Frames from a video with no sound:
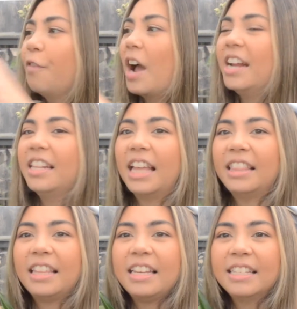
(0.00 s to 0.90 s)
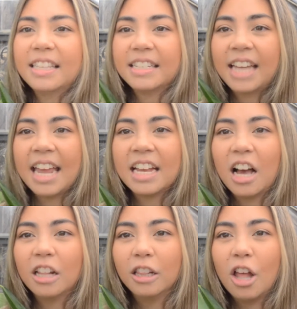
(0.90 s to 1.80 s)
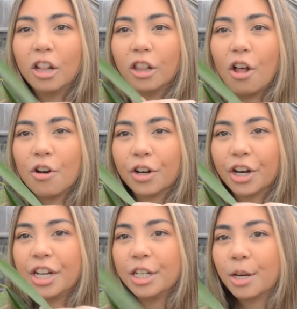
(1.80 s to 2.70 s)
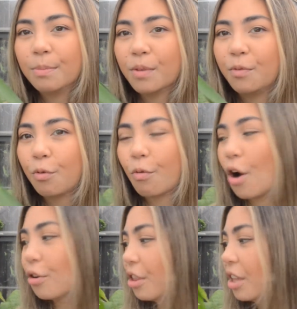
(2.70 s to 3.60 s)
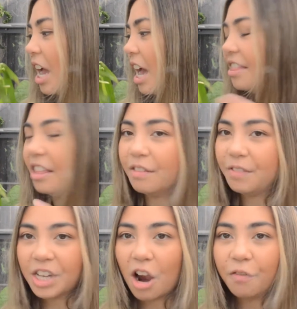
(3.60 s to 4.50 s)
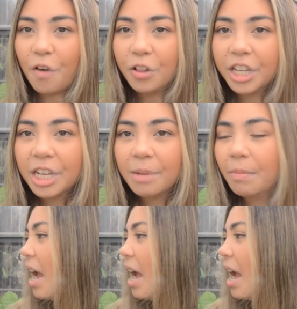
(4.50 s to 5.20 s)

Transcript: find that these take a lot longer in terms of growth than the Vitarifolium,